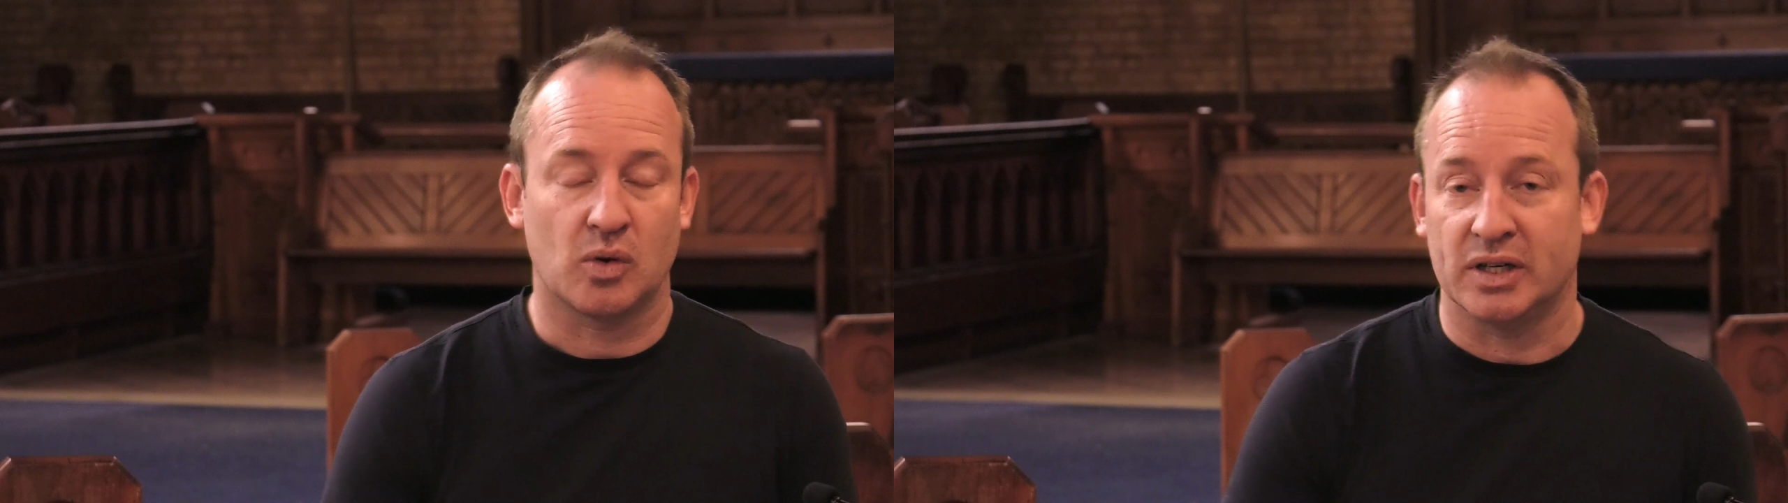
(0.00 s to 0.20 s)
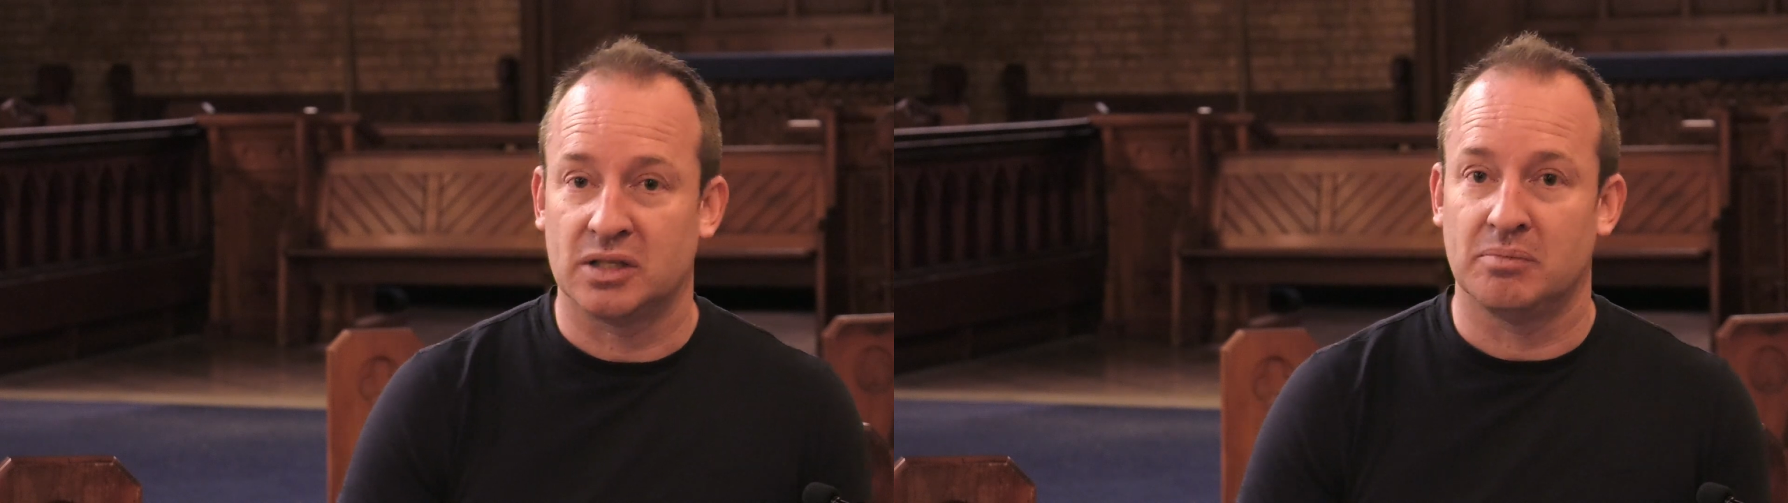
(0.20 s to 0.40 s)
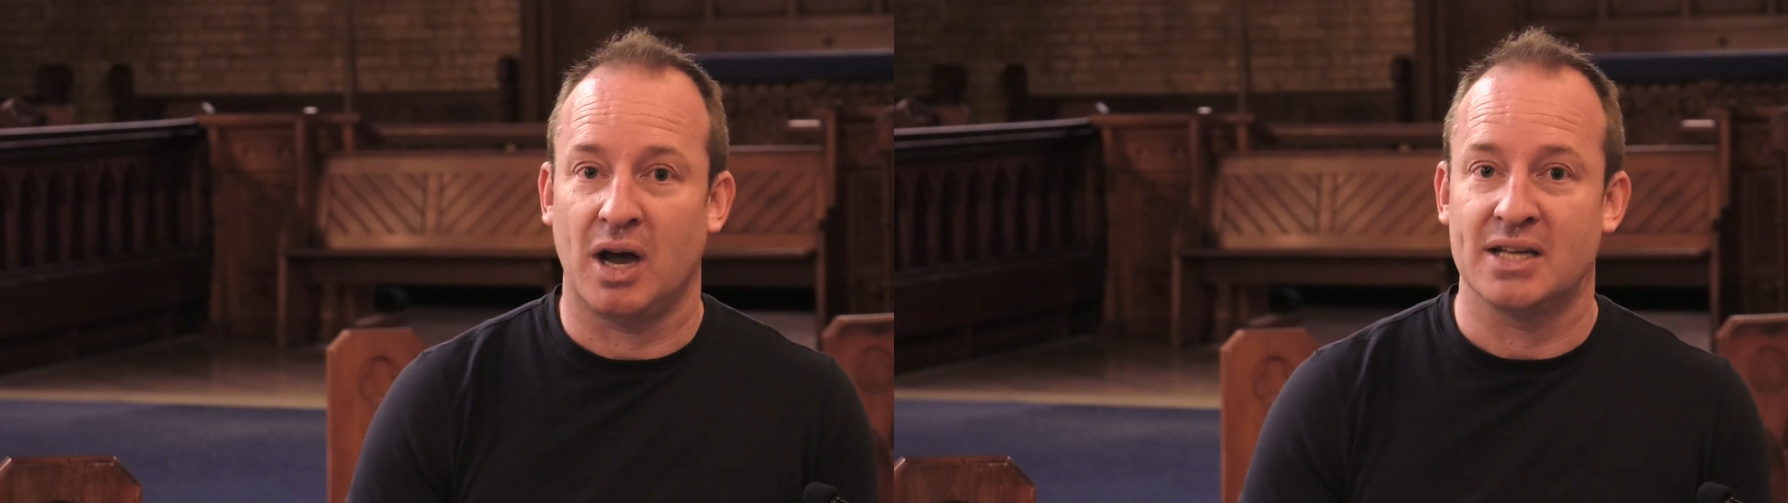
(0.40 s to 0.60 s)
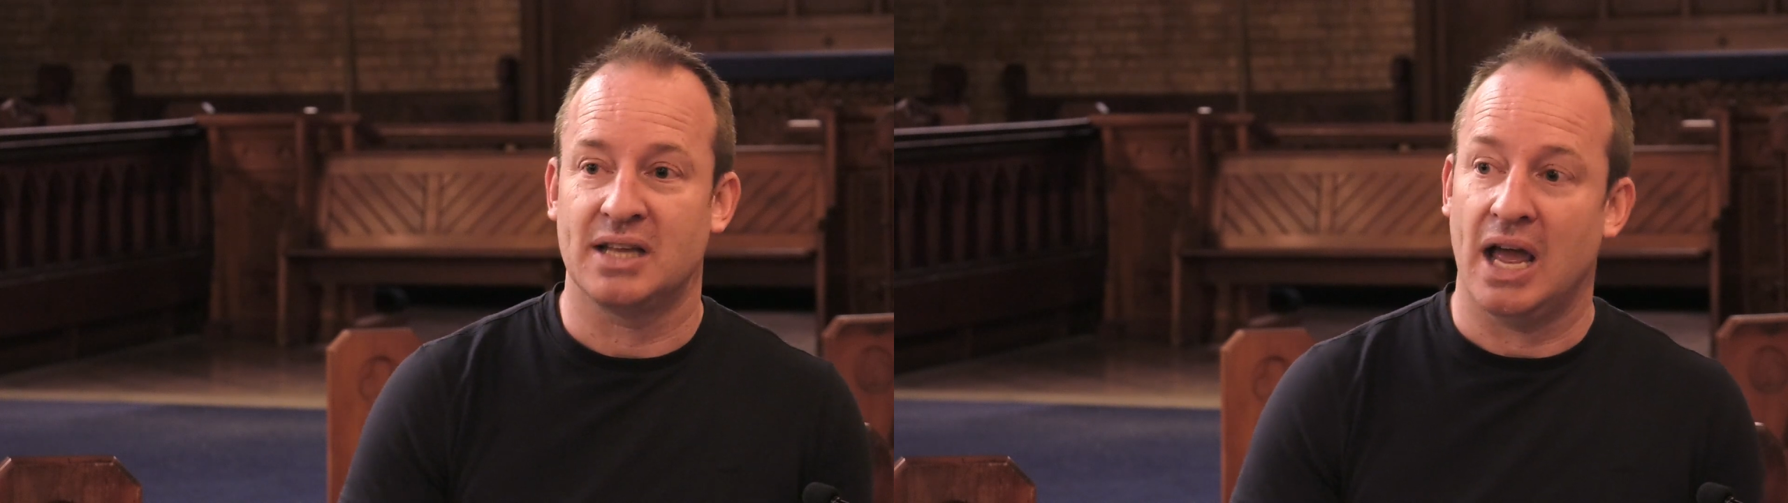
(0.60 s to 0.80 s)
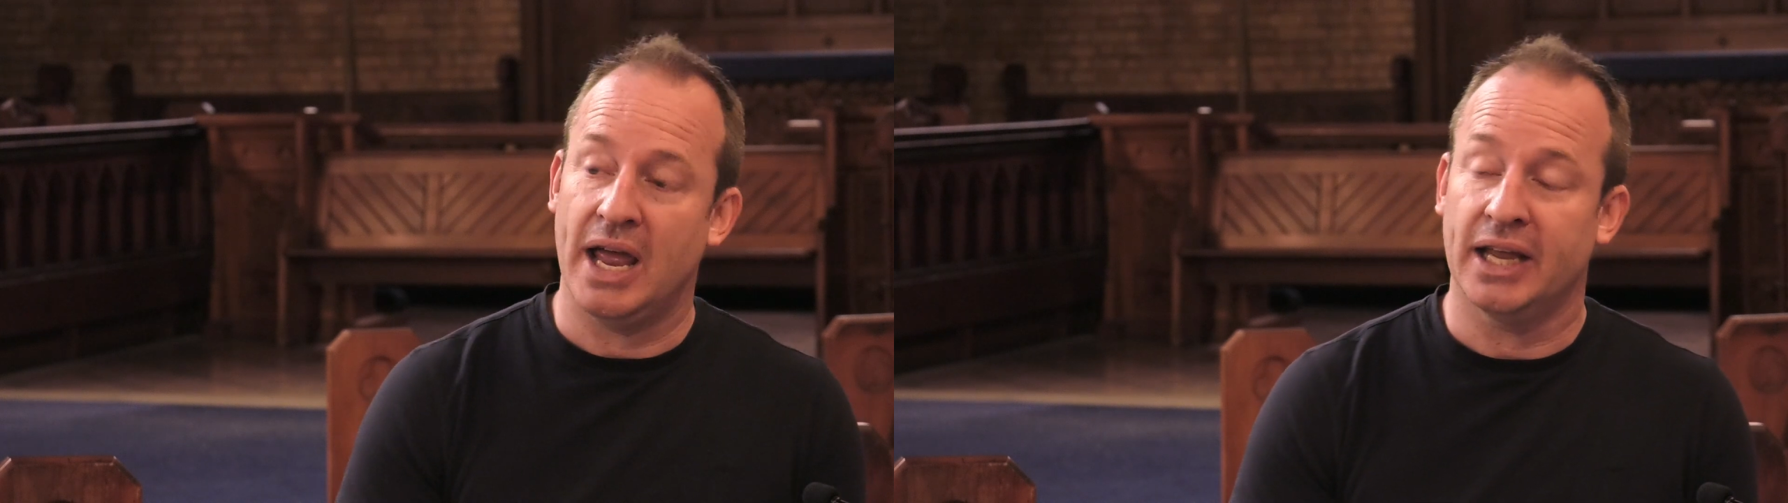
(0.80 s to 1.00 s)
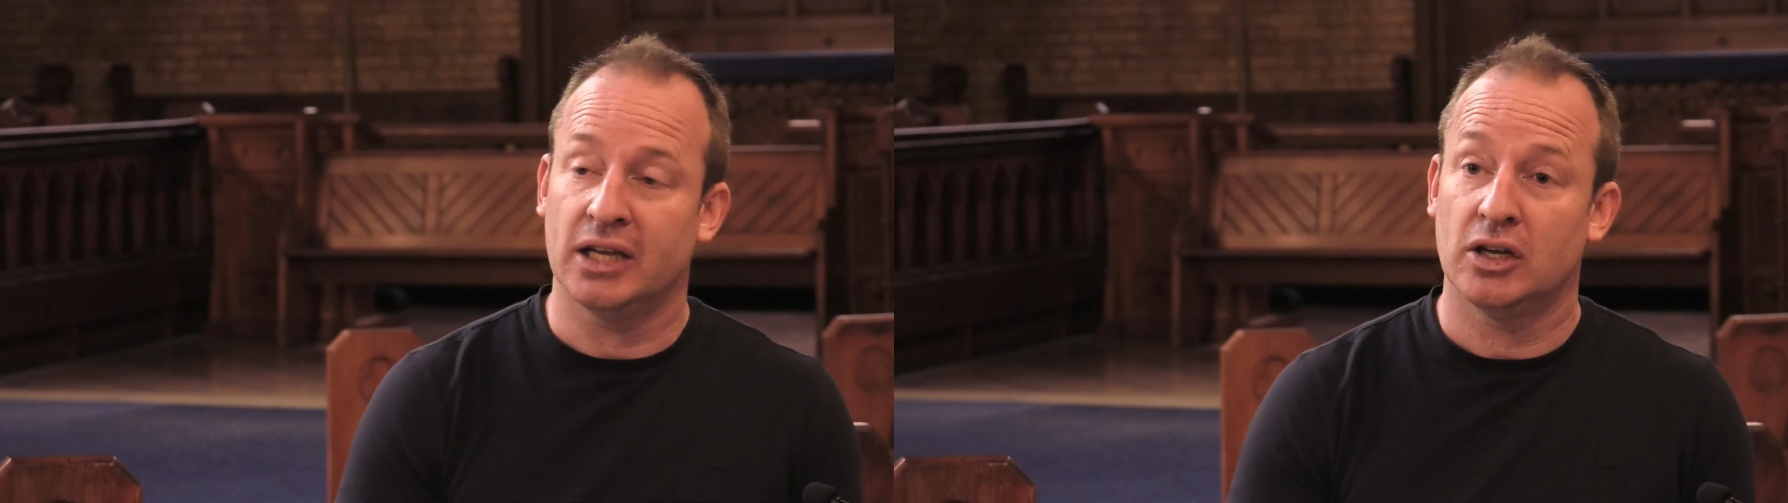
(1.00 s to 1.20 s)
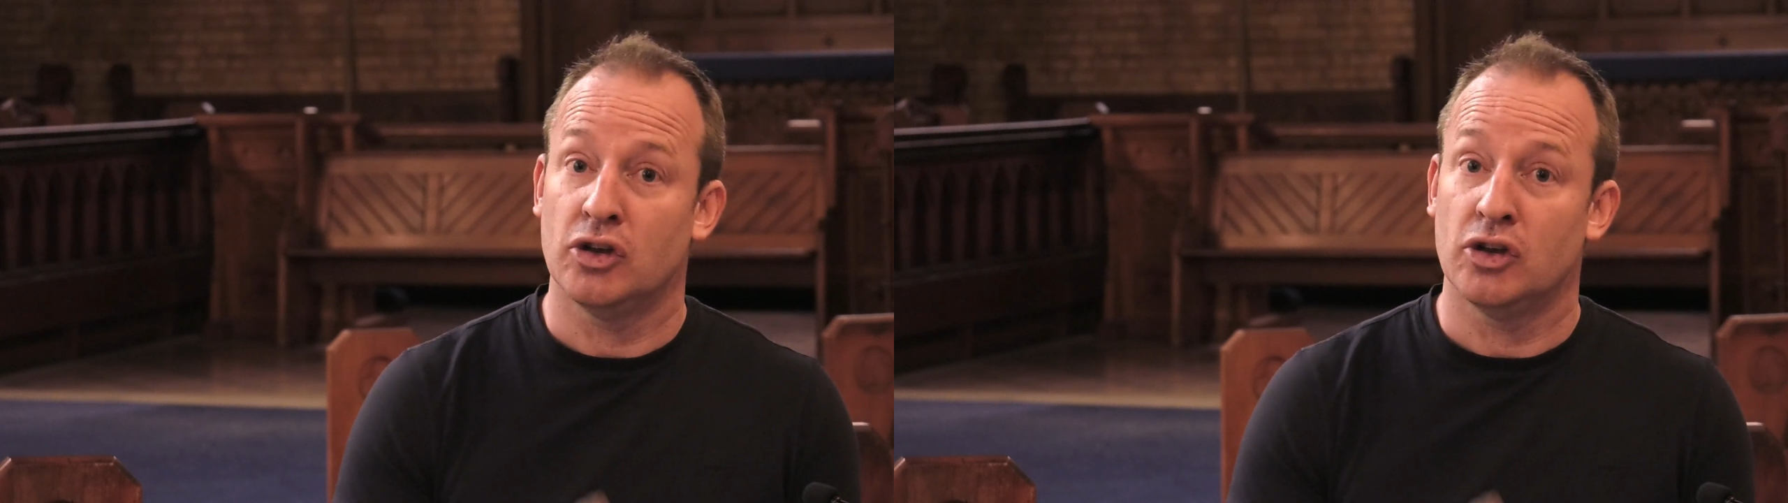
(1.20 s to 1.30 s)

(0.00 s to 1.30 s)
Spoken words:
question by saying,